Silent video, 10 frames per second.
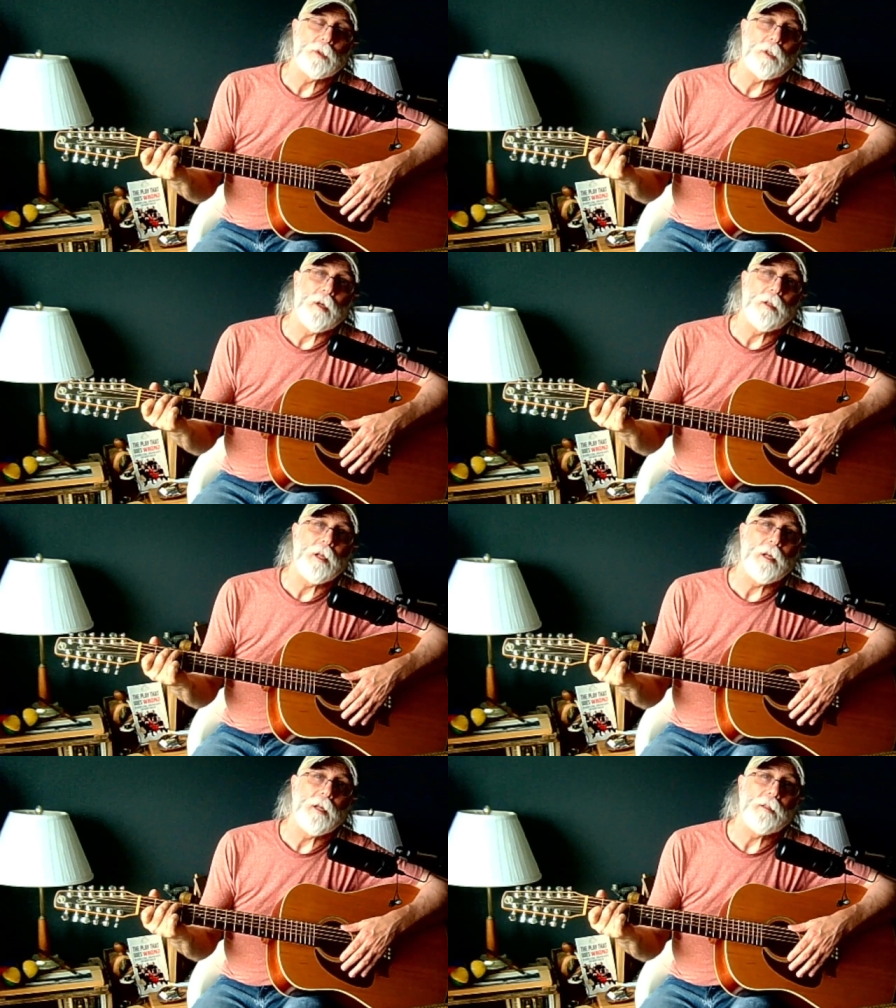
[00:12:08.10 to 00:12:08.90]

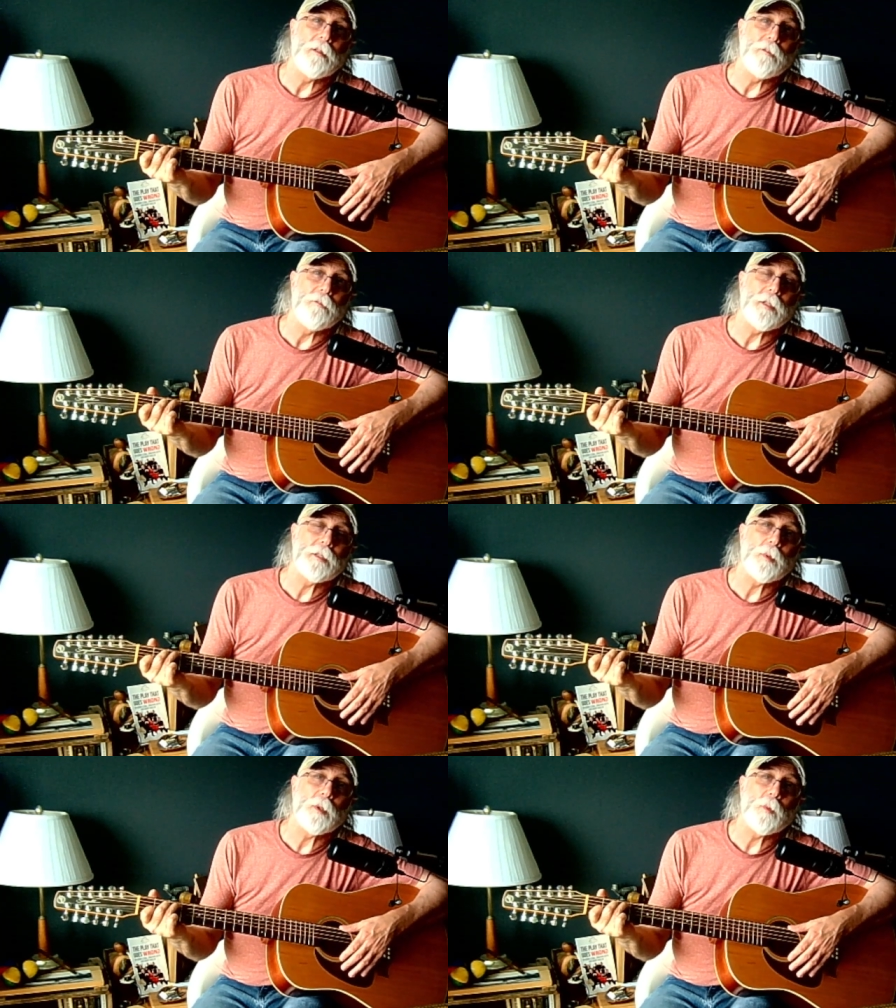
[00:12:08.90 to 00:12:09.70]
online on
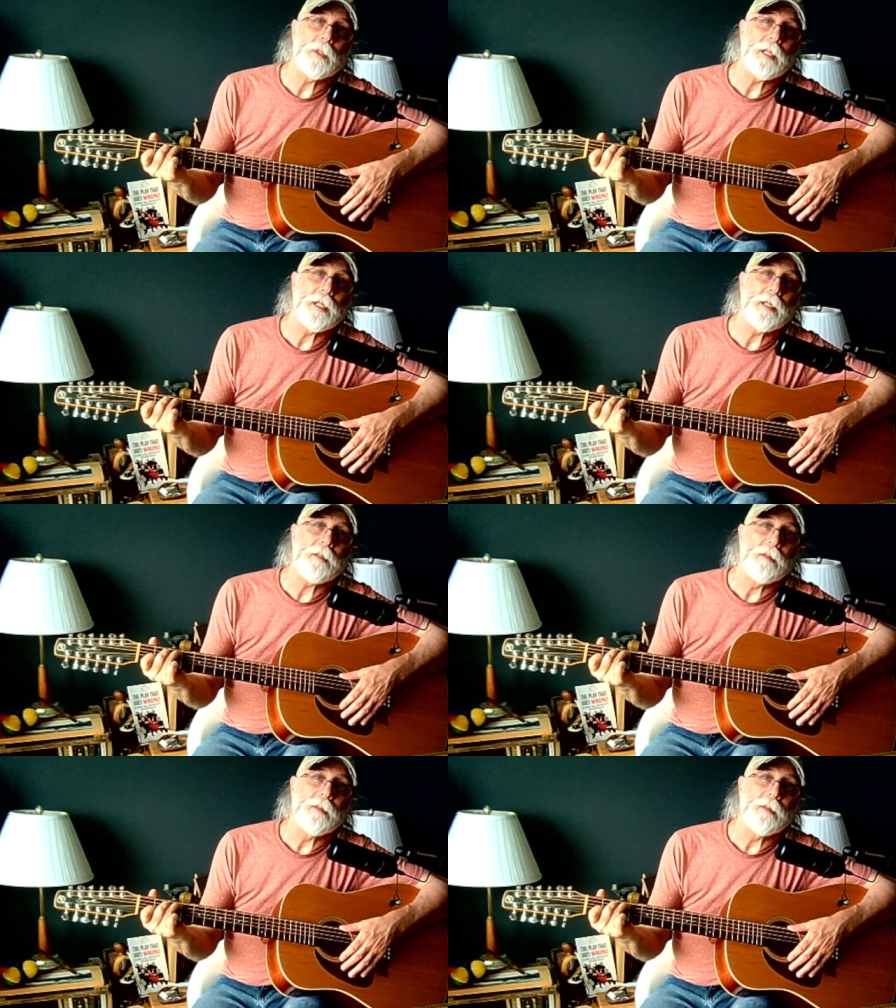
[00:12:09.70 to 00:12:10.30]
Facebook one day,